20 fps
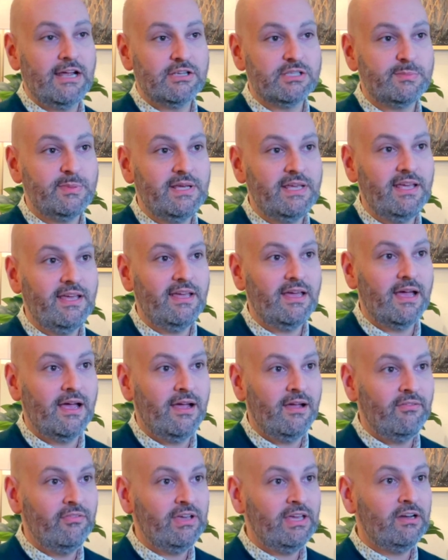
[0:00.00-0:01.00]
speaking
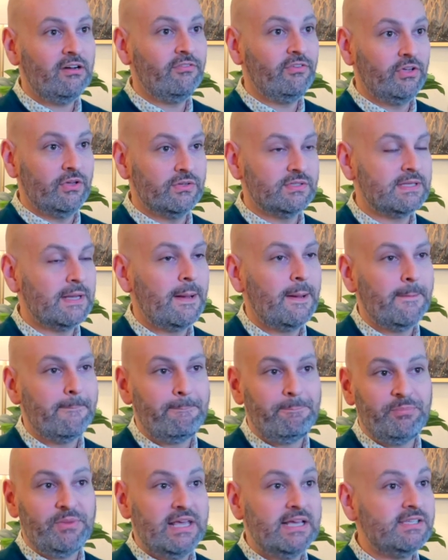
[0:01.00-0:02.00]
of interviews,
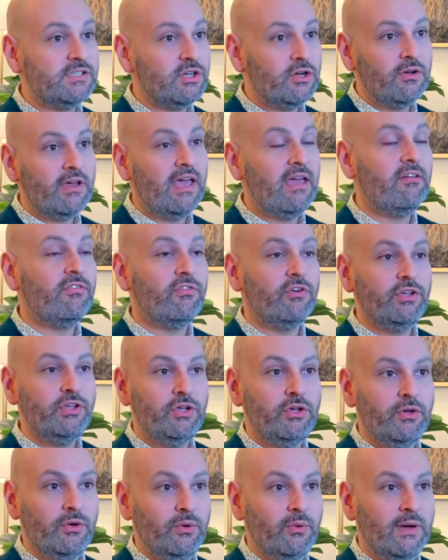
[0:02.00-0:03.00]
is it okay for
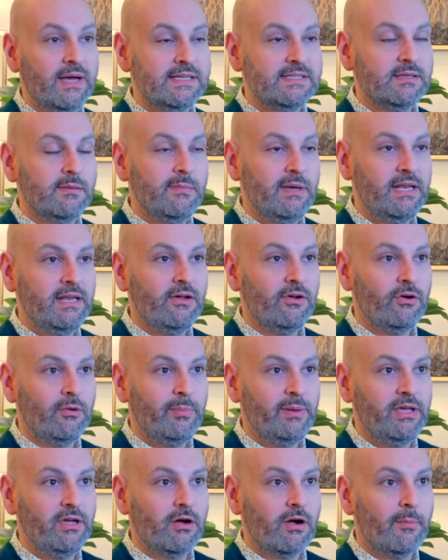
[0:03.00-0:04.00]
you as a media or
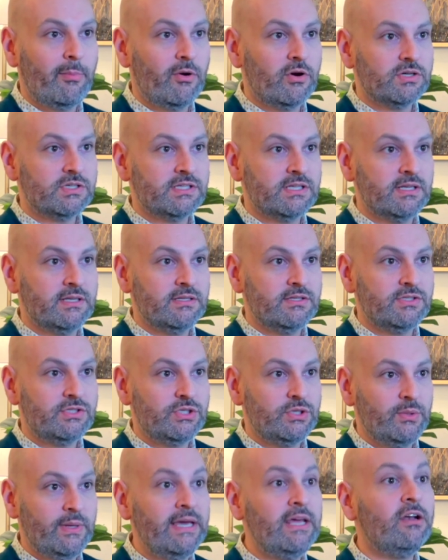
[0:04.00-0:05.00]
PR person
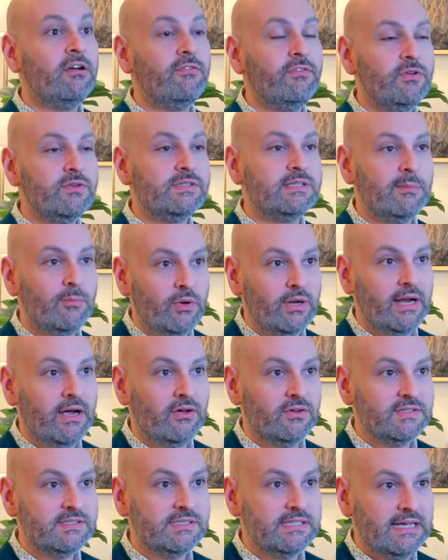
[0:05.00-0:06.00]
to interview someone
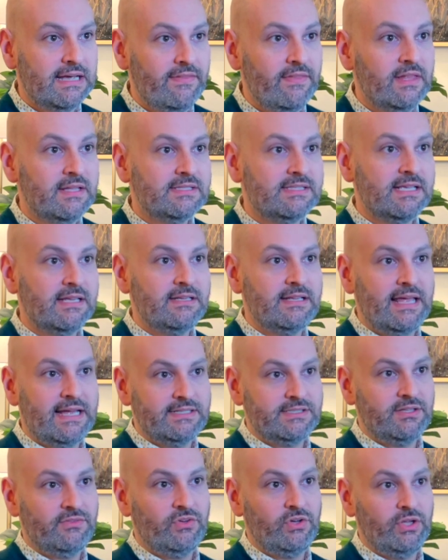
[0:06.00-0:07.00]
else and then send that
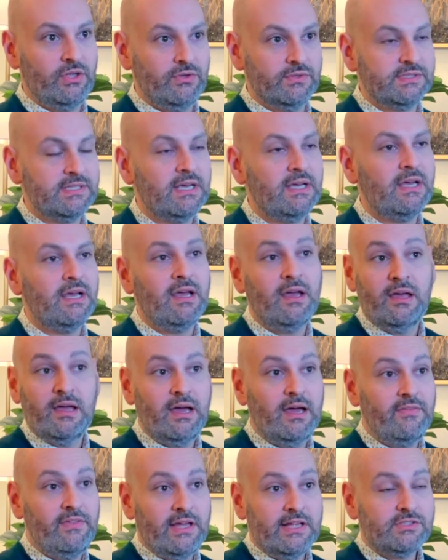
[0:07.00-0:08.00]
to the news?
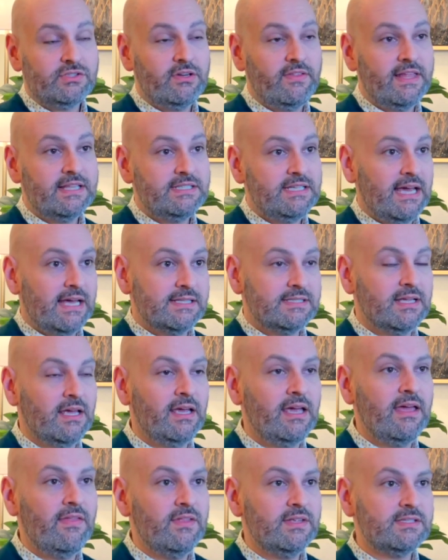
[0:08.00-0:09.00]
The answer to that's yes.
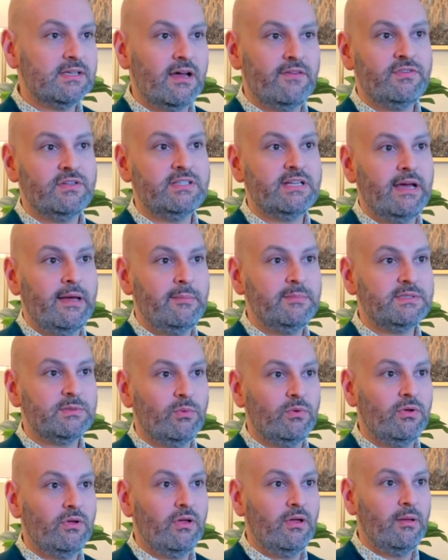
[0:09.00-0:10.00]
Again, this oftentimes
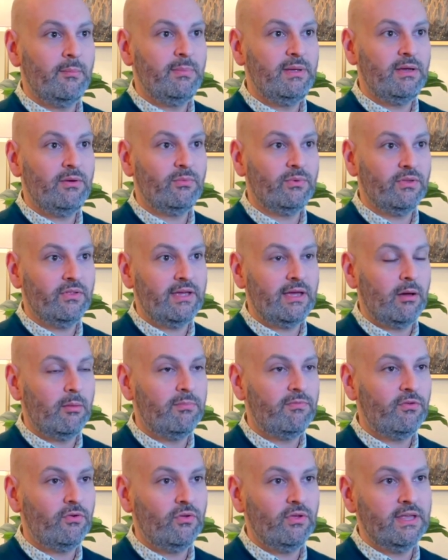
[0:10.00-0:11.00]
will be really
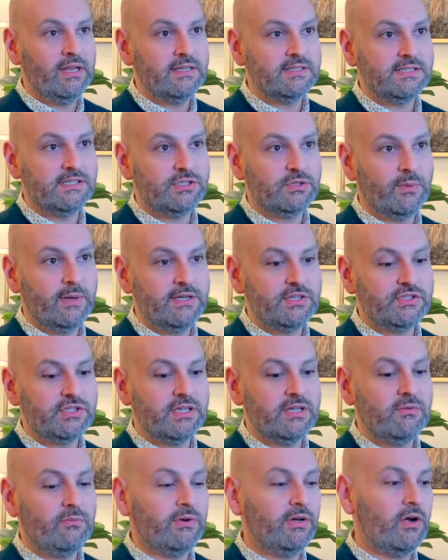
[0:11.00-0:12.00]
helpful in a
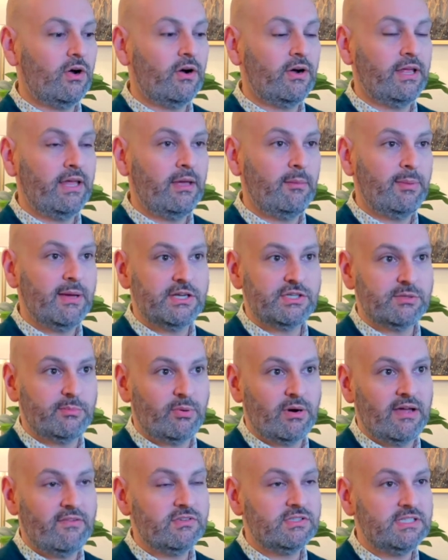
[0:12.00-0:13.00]
situation regarding patient
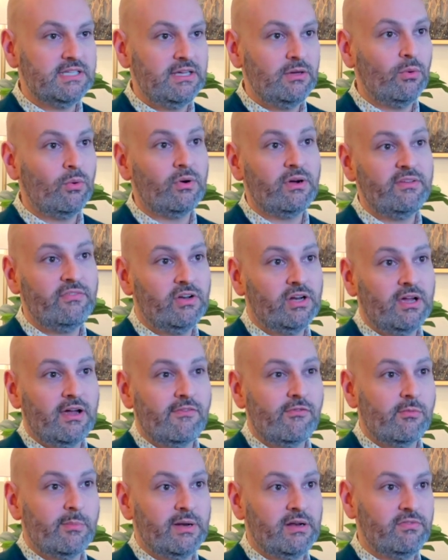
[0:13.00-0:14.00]
privacy or even a
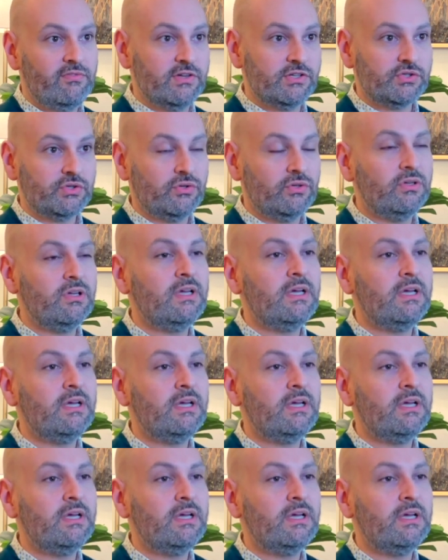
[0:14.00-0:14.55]
government official